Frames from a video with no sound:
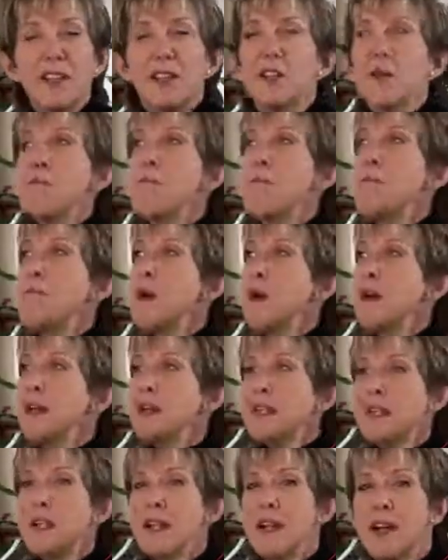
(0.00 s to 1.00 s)
It's
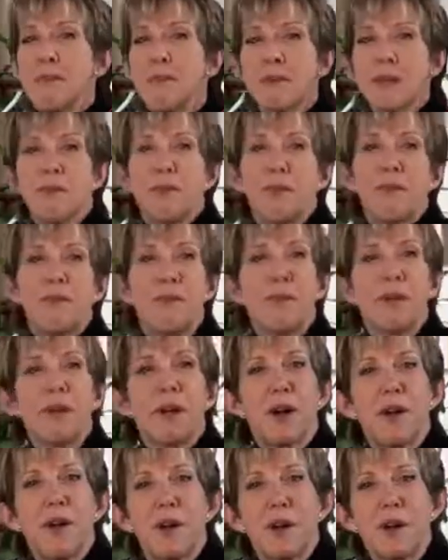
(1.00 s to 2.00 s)
amazing how many people
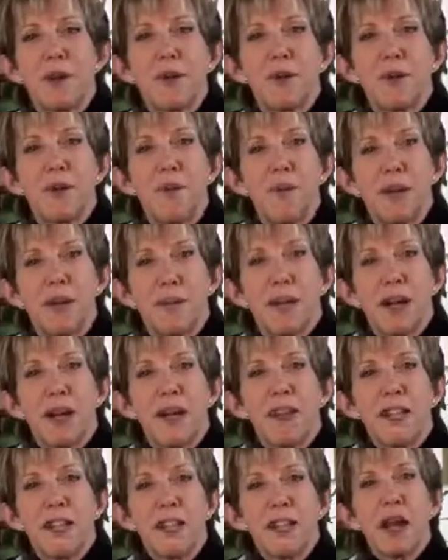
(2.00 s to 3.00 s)
want to argue with me
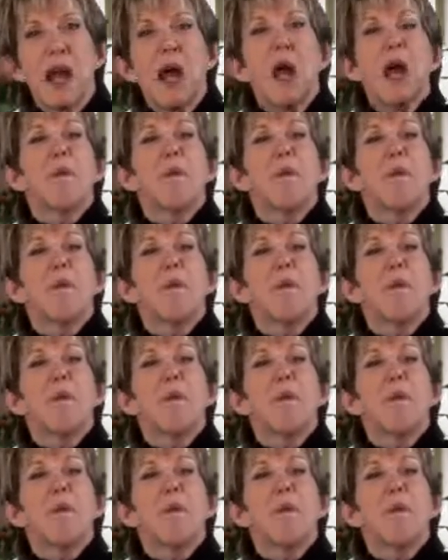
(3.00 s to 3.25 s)
about this.